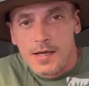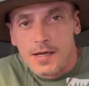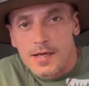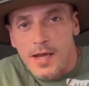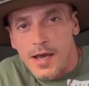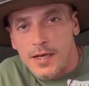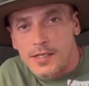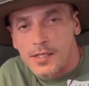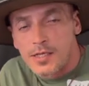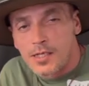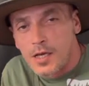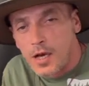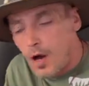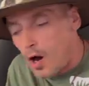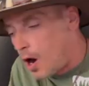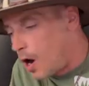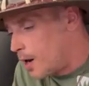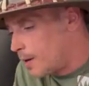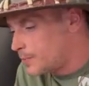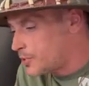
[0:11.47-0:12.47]
Yes,
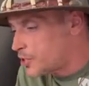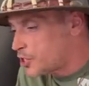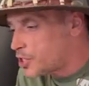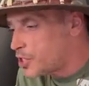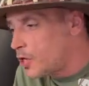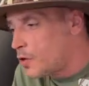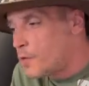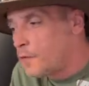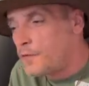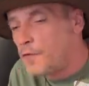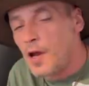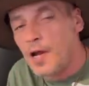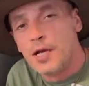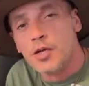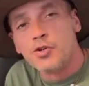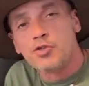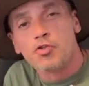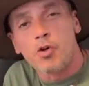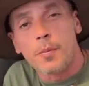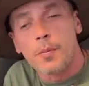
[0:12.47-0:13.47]
I'm still feeling
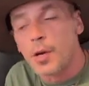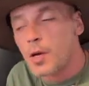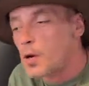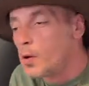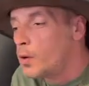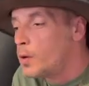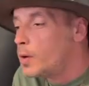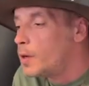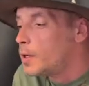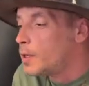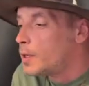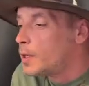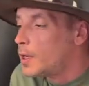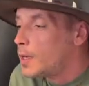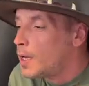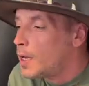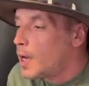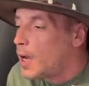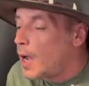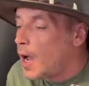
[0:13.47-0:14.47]
tropical
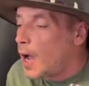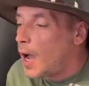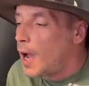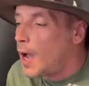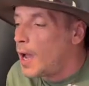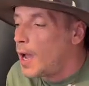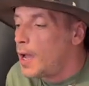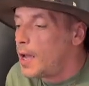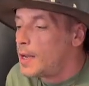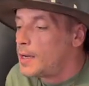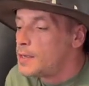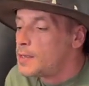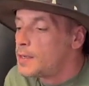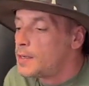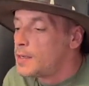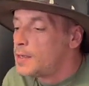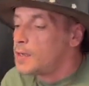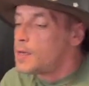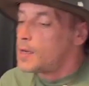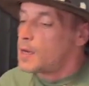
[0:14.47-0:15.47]
and
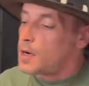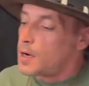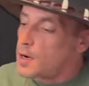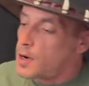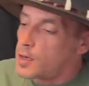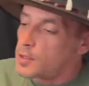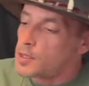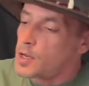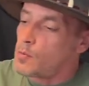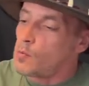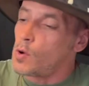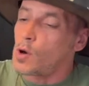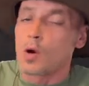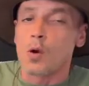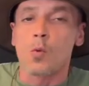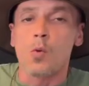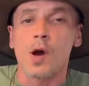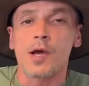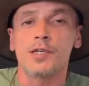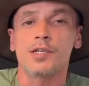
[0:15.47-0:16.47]
I didn't want to
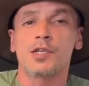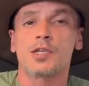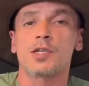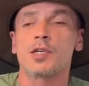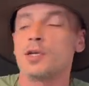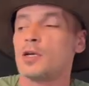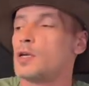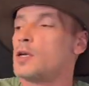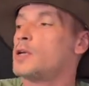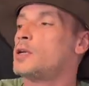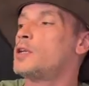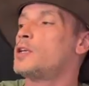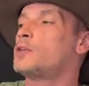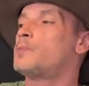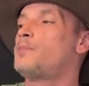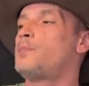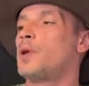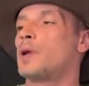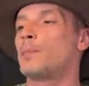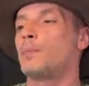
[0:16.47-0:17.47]
waste this
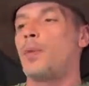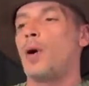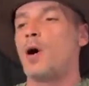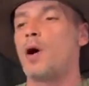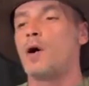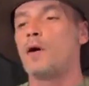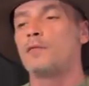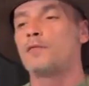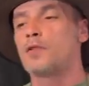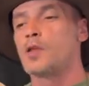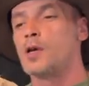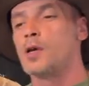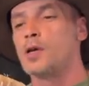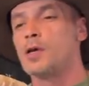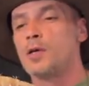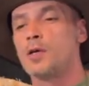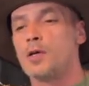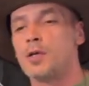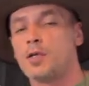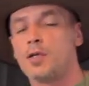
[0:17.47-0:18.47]
big part of the
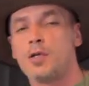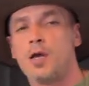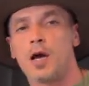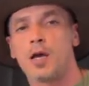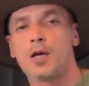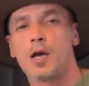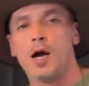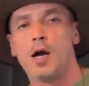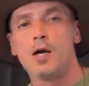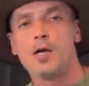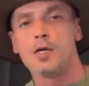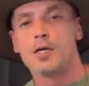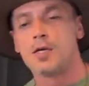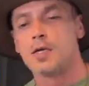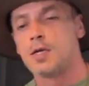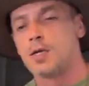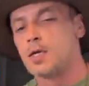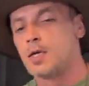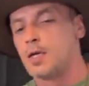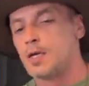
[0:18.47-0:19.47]
yucca.
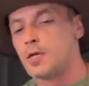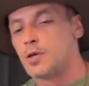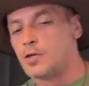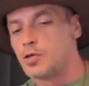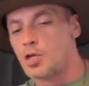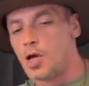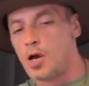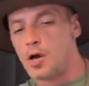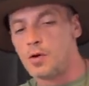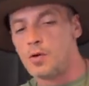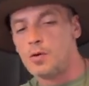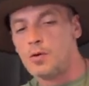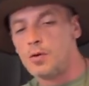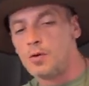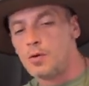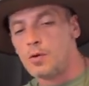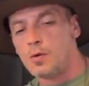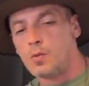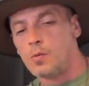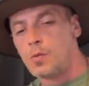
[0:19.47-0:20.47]
So
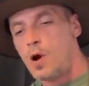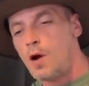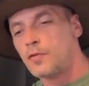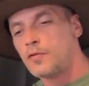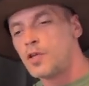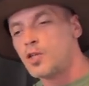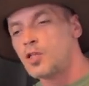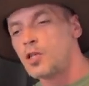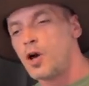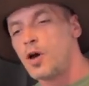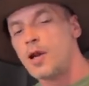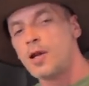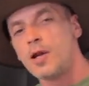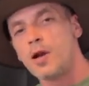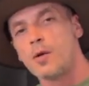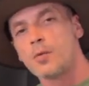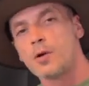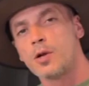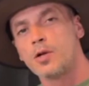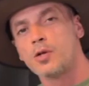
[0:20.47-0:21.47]
what I've decided
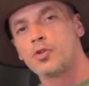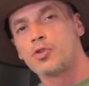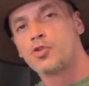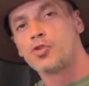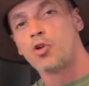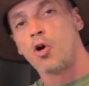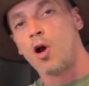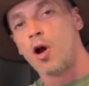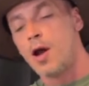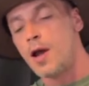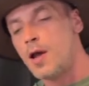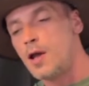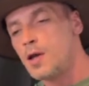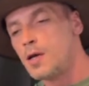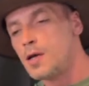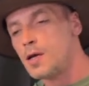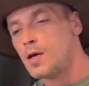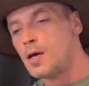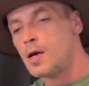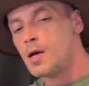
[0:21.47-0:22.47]
I'm going to try,
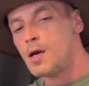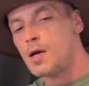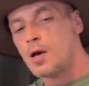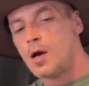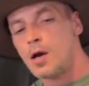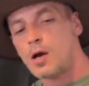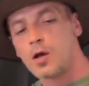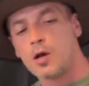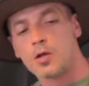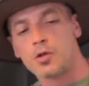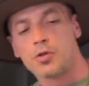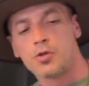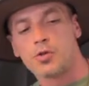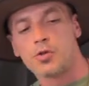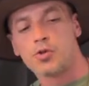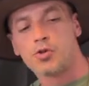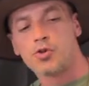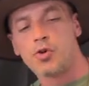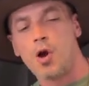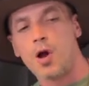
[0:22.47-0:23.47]
I'm going to
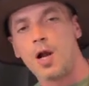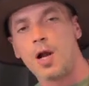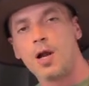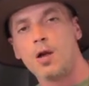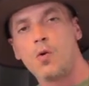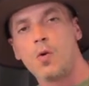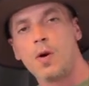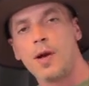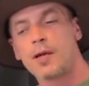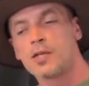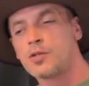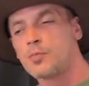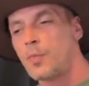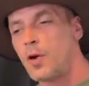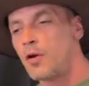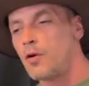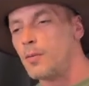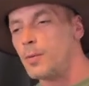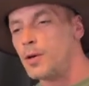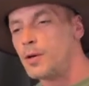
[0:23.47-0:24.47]
try a little
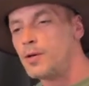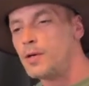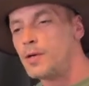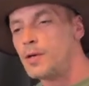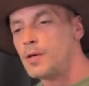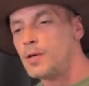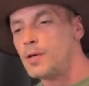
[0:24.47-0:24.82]
experiment